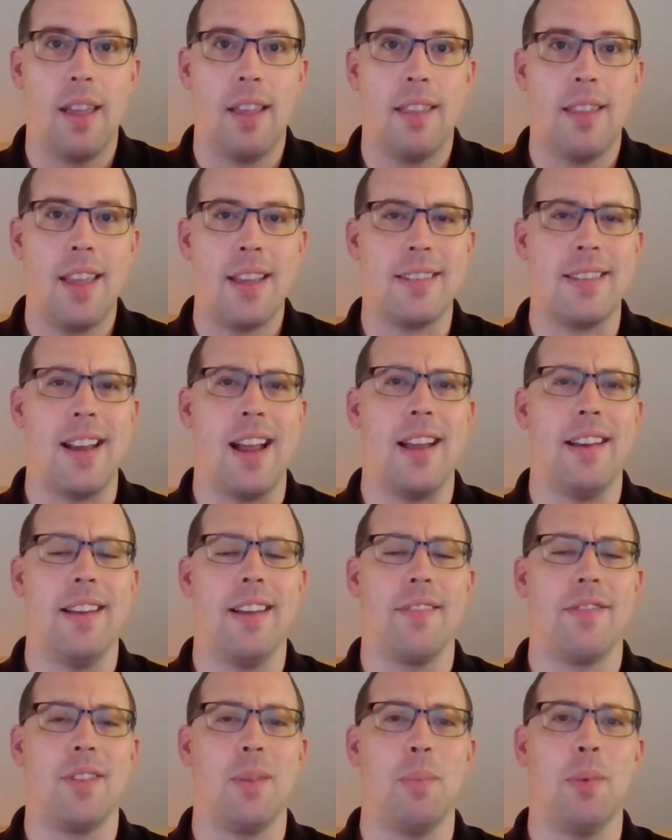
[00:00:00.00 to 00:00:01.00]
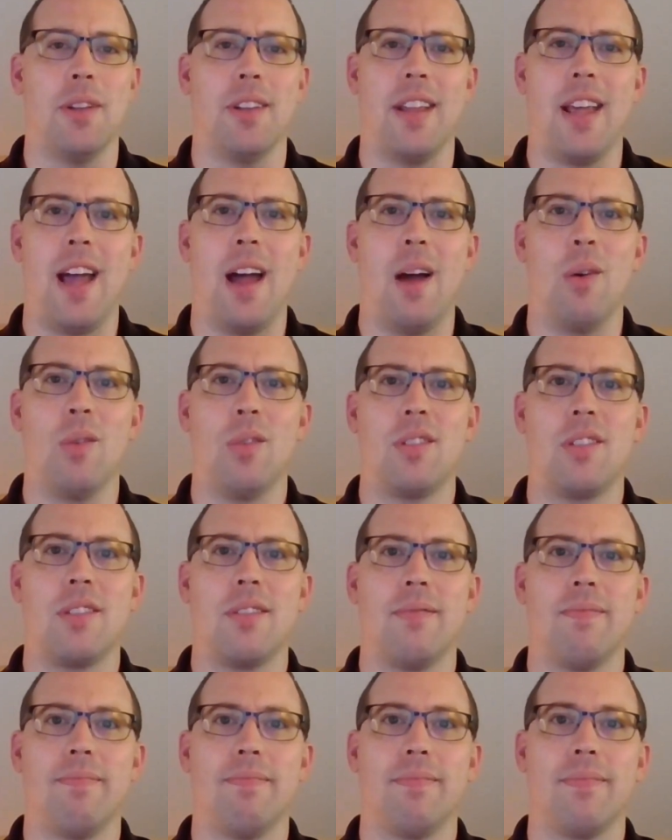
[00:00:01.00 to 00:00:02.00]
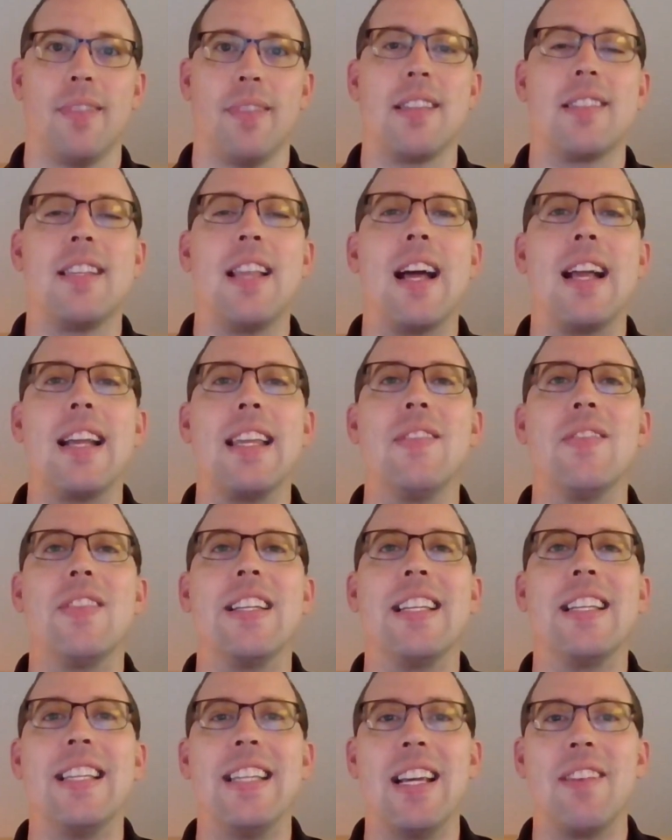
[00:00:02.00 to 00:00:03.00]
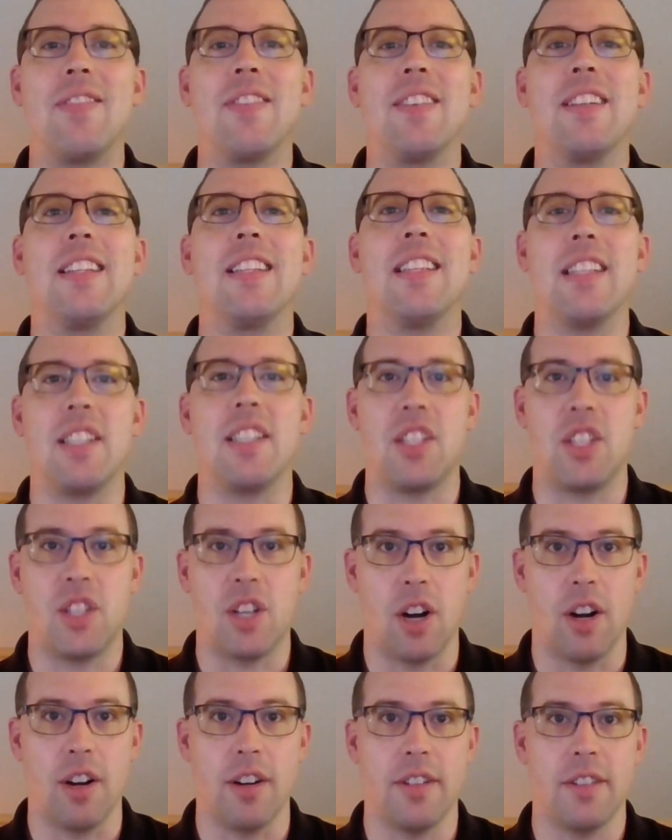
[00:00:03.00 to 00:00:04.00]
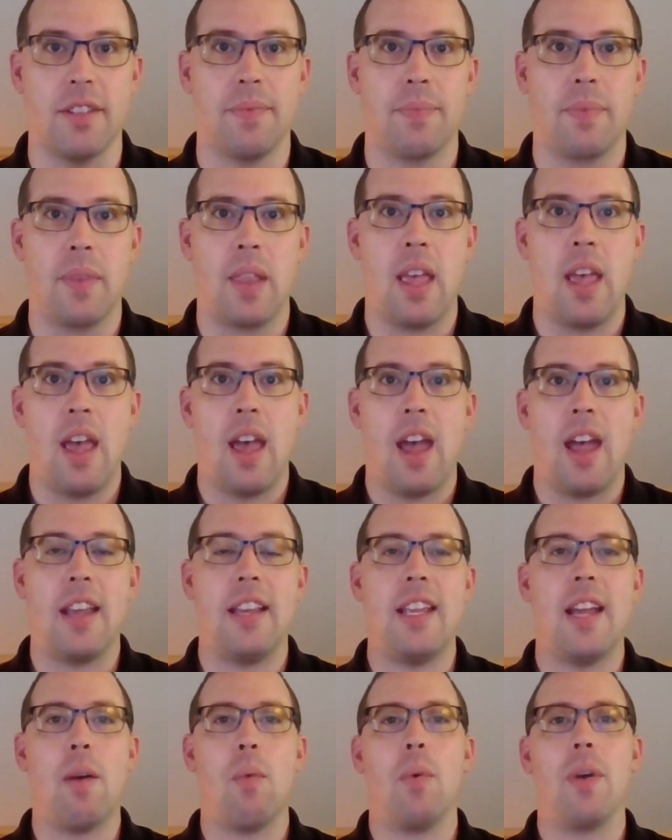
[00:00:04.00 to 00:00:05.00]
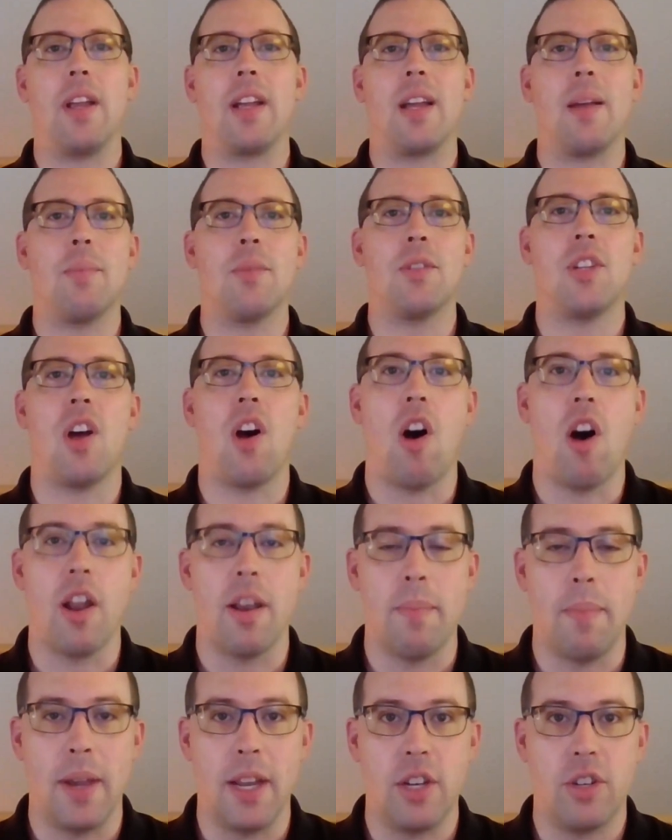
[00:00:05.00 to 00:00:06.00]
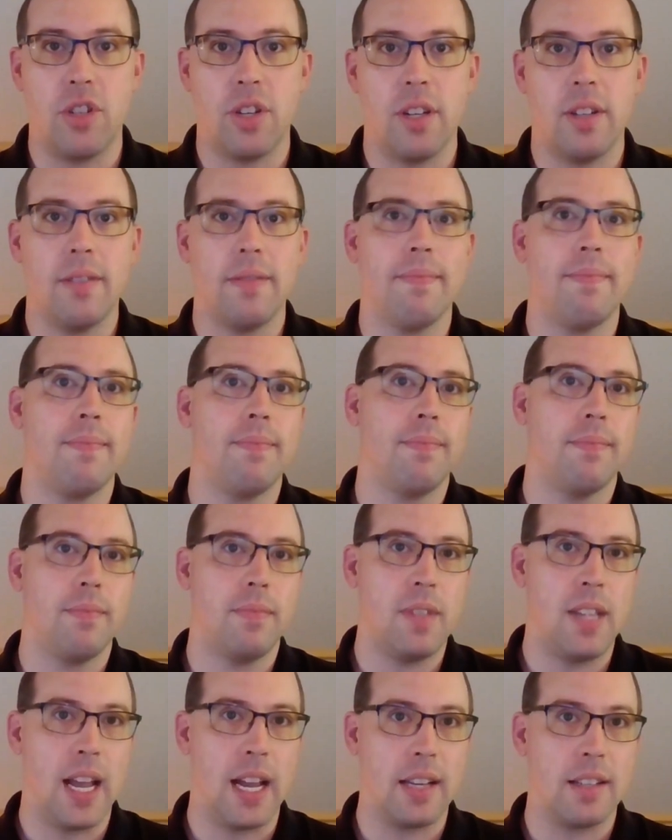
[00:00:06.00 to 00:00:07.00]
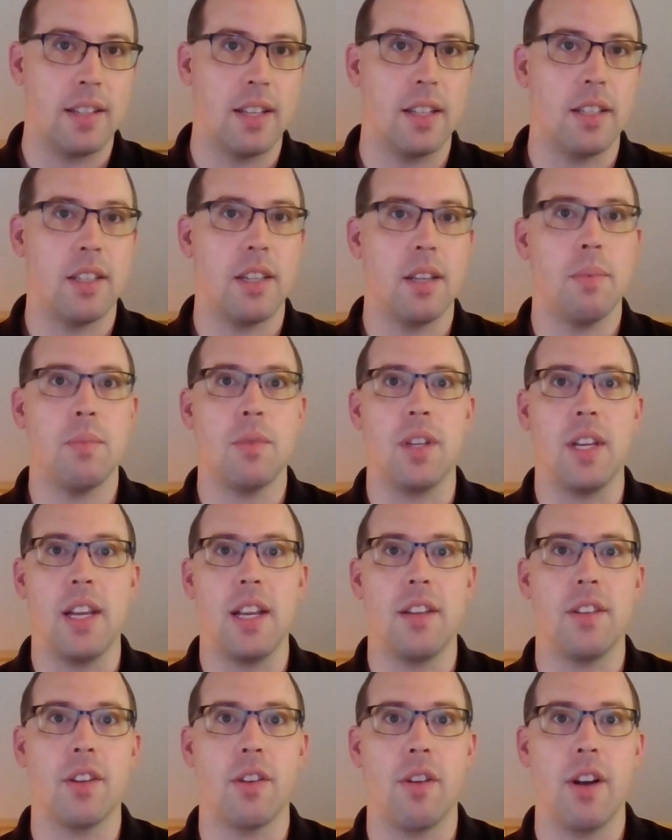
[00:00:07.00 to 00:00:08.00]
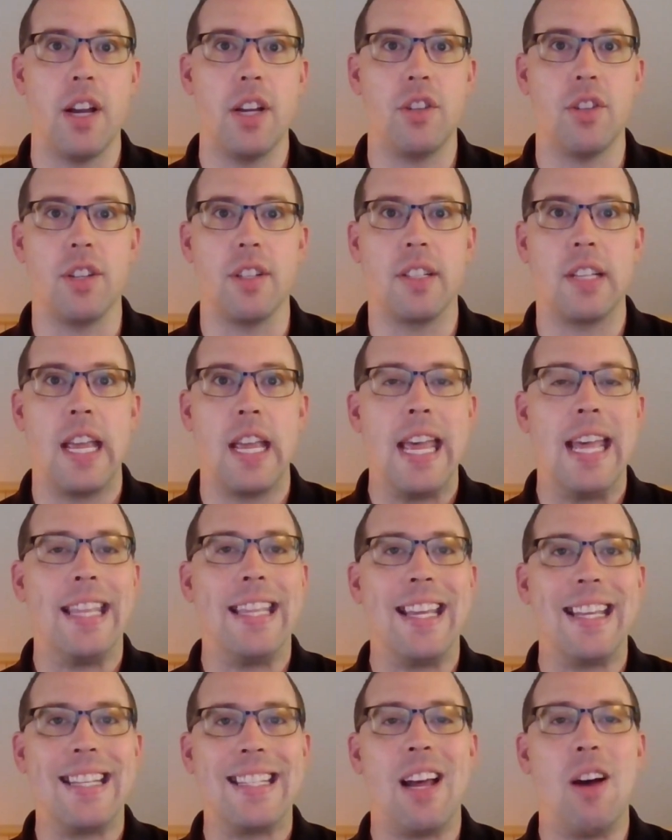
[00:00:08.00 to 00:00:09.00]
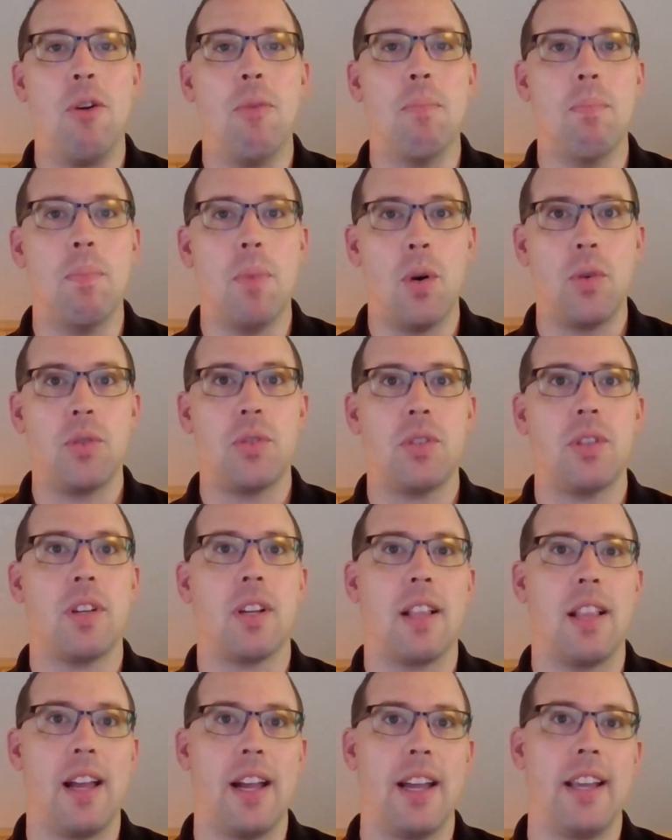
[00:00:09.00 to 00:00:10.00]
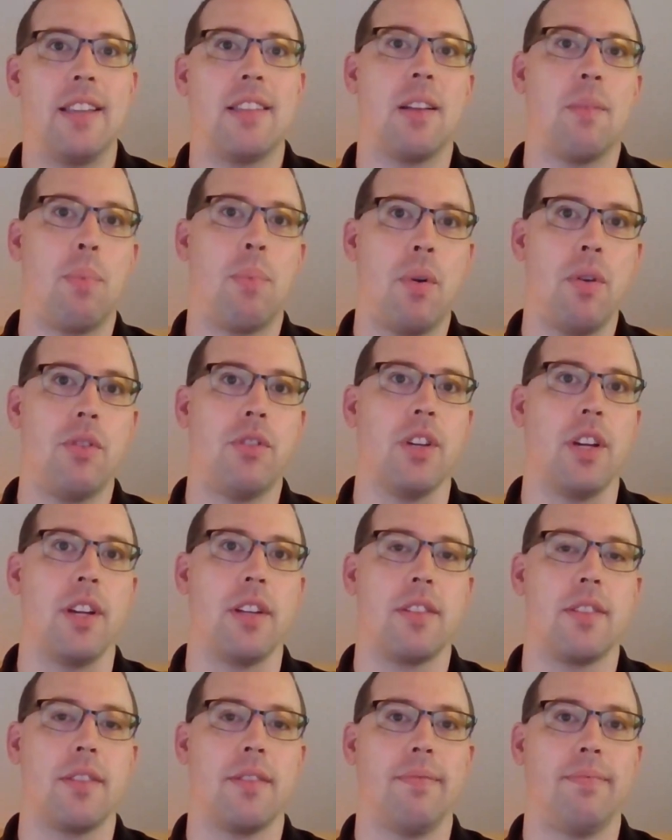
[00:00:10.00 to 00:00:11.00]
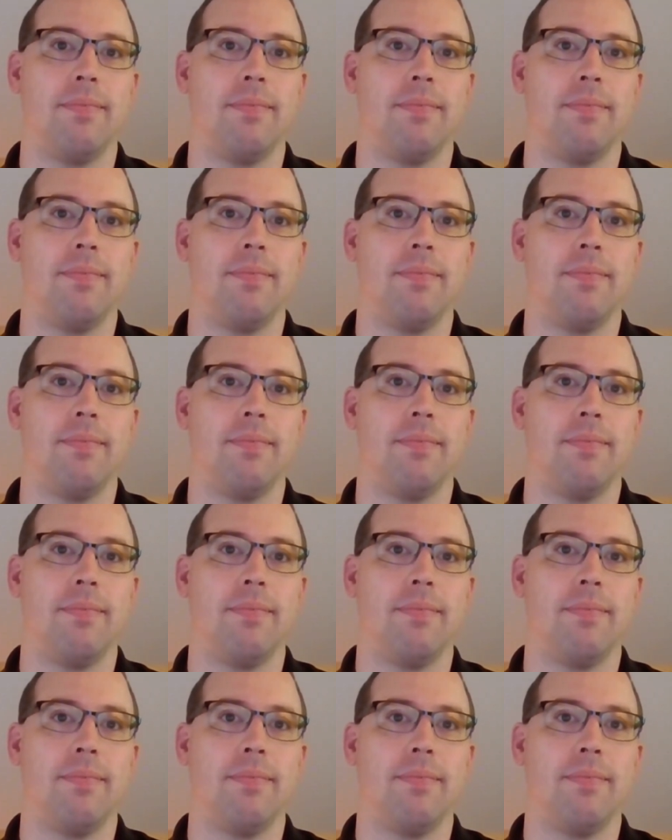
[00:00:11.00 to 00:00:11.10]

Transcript: That's not enough to build a house. That's not even enough to start. And yet when it comes to automation, tech systems, and integrations, that's how most clients approach us.